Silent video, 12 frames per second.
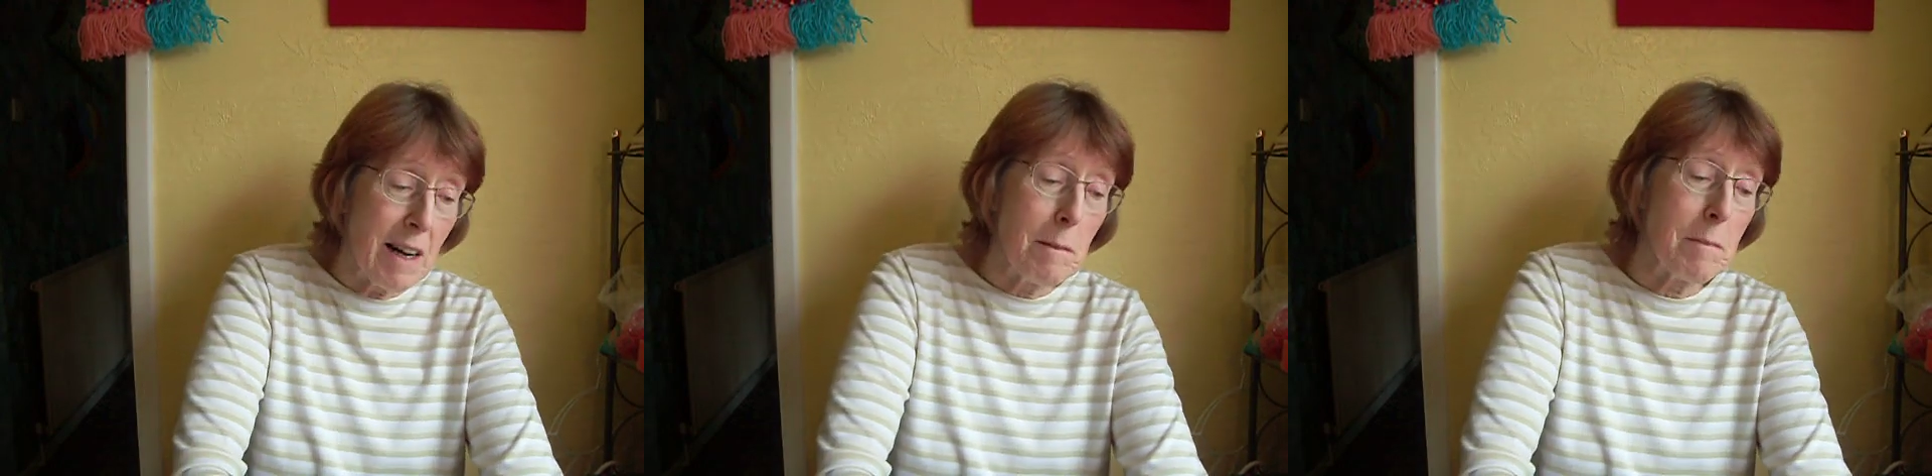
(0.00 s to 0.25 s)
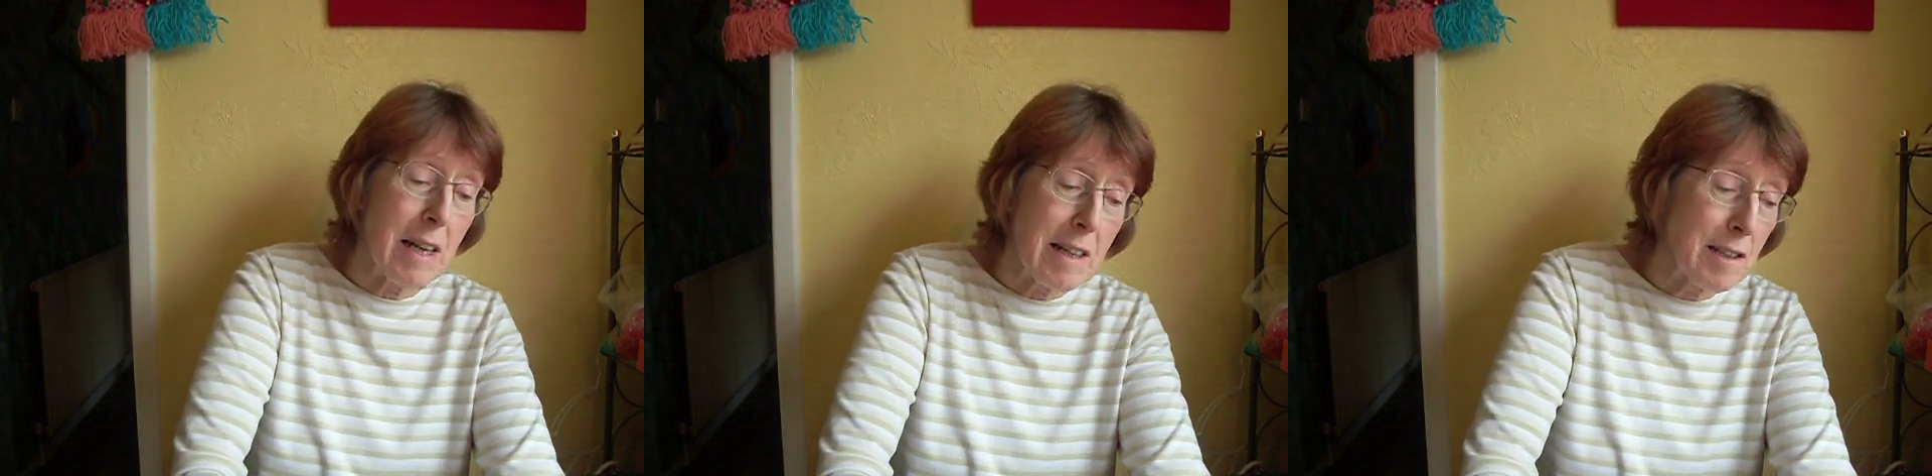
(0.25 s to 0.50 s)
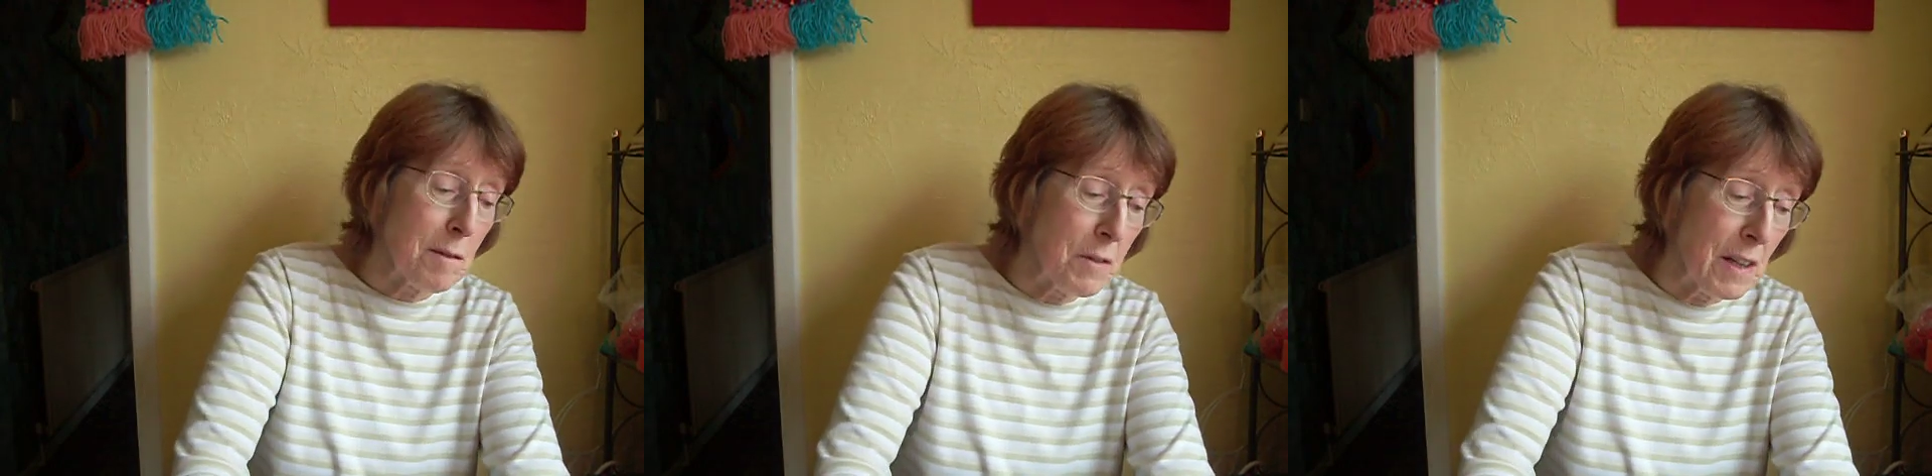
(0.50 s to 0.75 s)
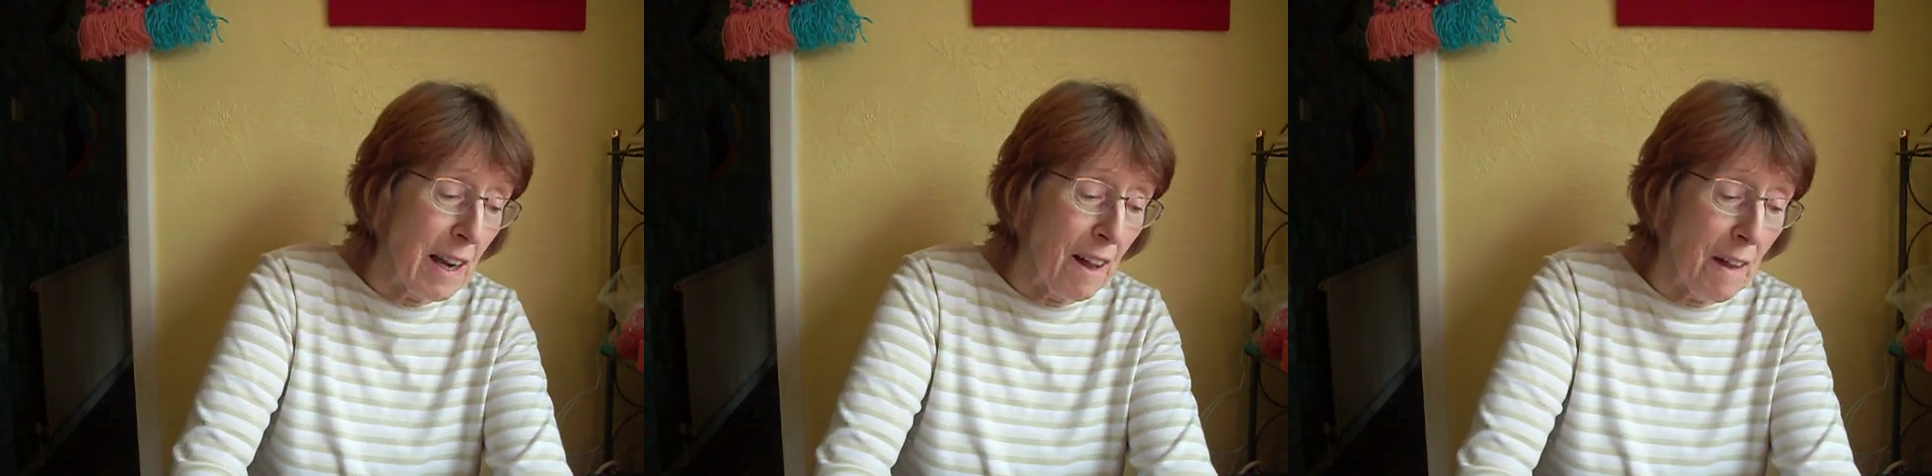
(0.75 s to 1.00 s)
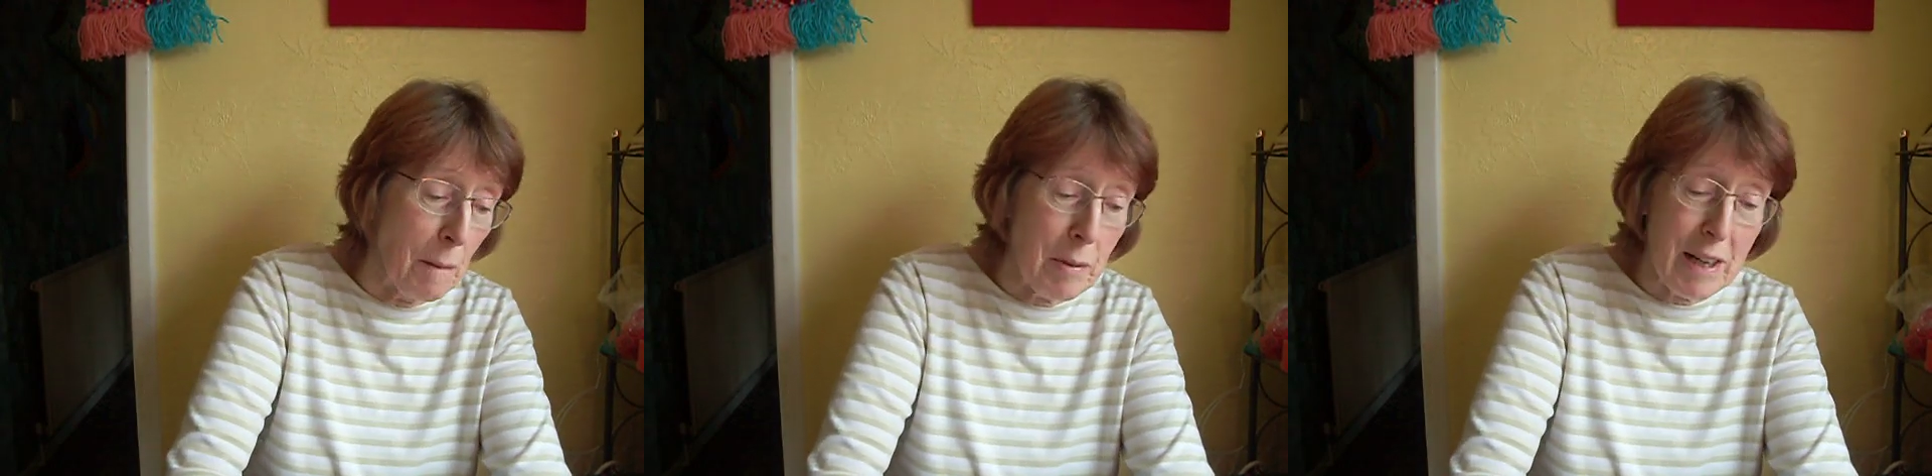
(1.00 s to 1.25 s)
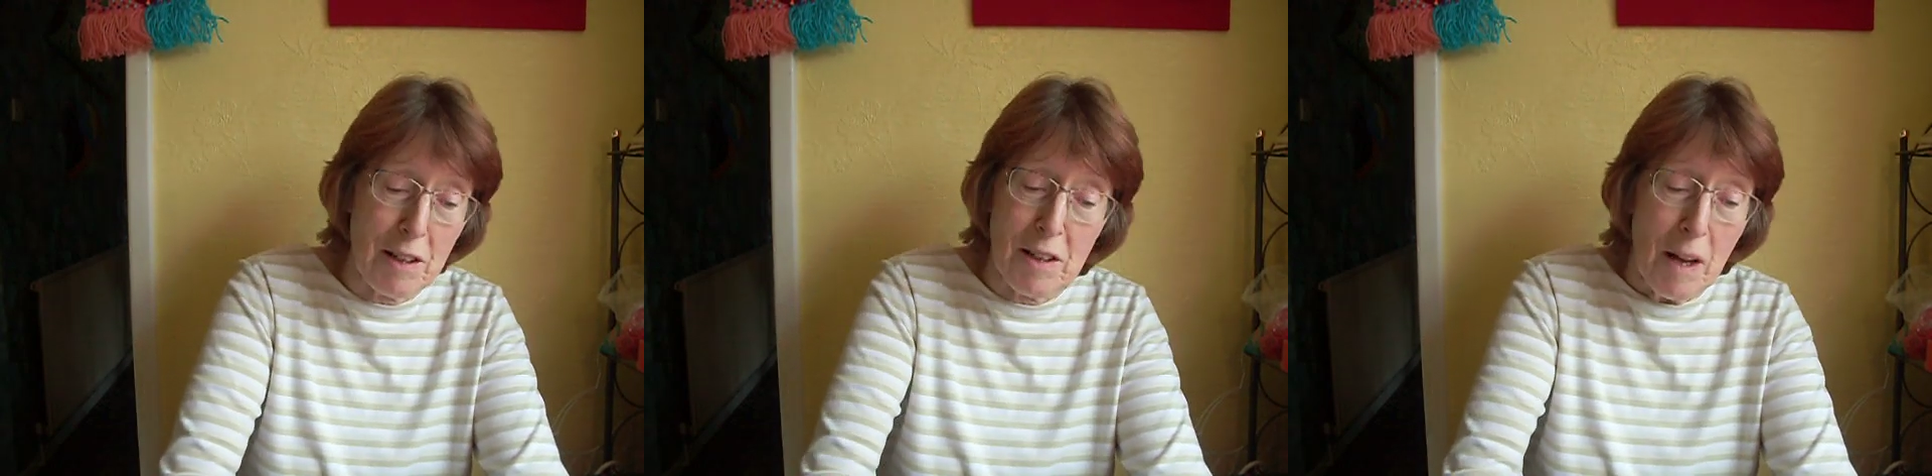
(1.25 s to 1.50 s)
I'll make something like that,
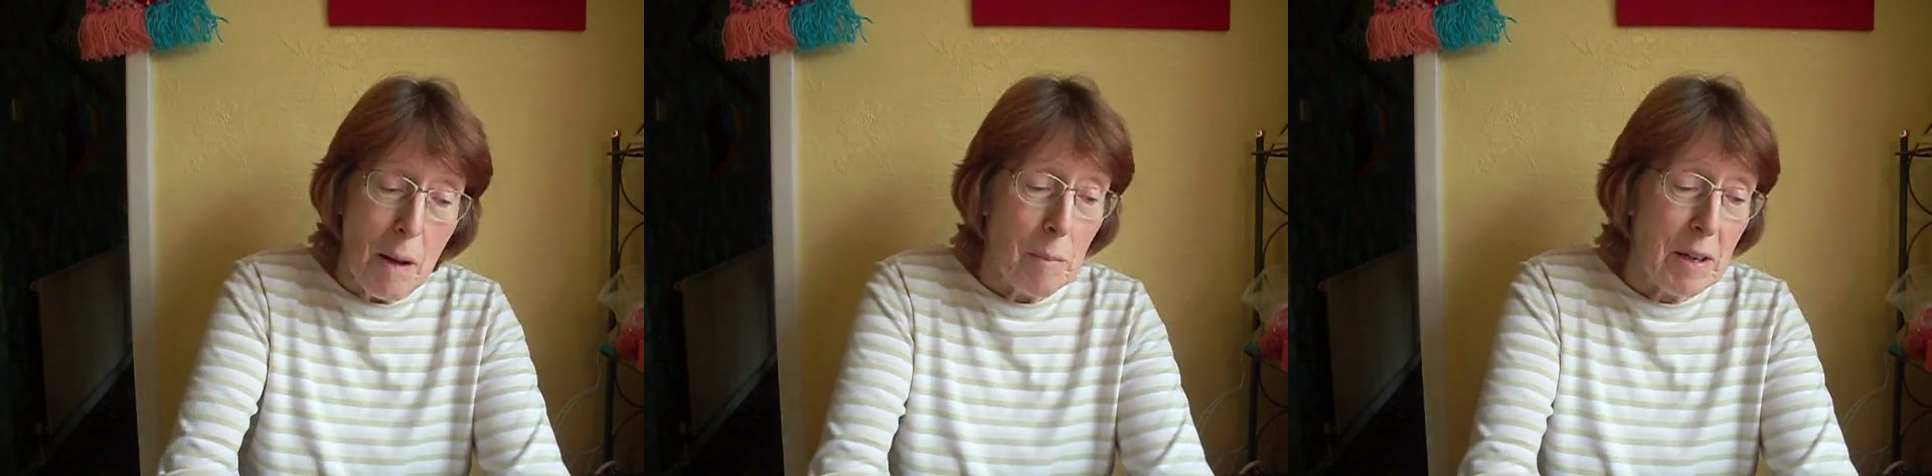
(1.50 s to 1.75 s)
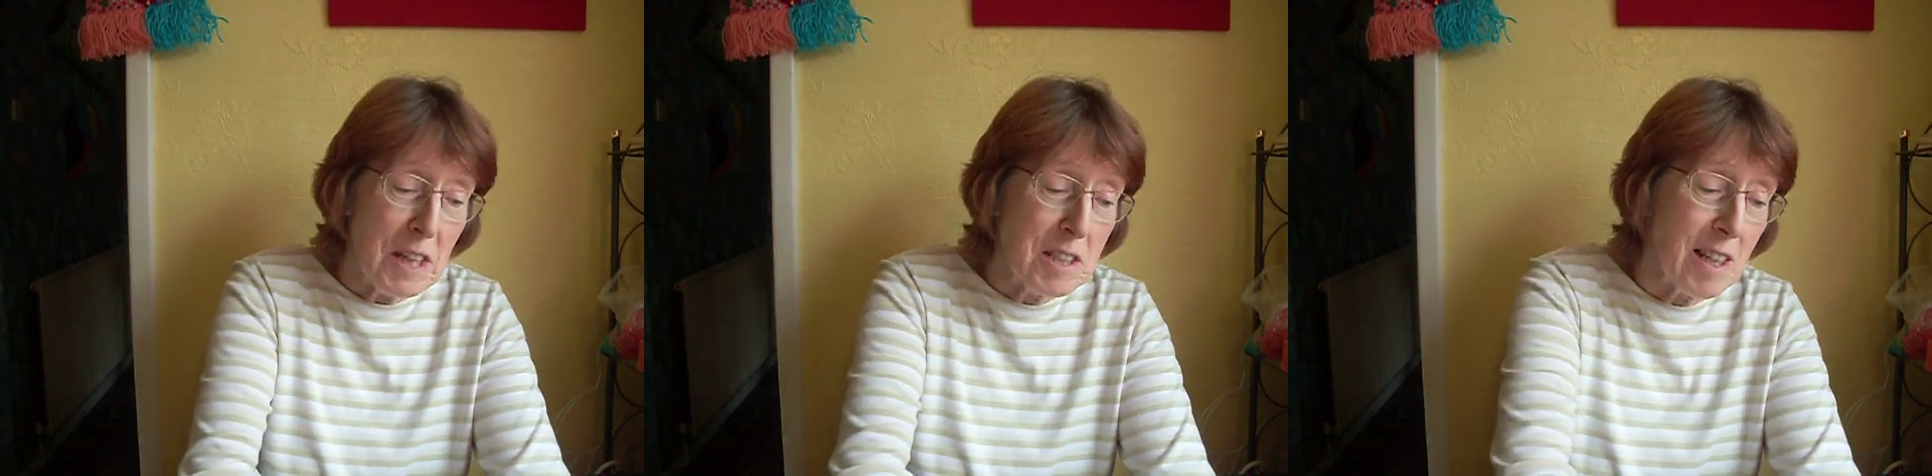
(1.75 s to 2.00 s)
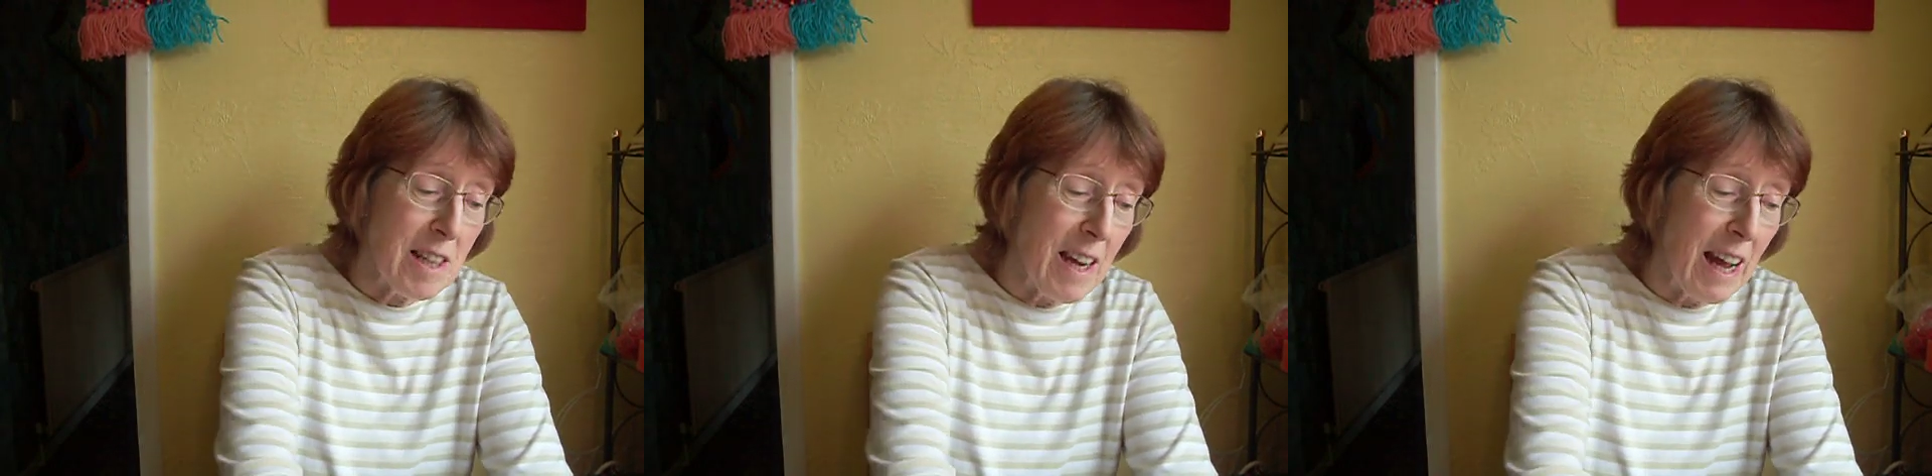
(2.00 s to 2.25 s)
but I didn't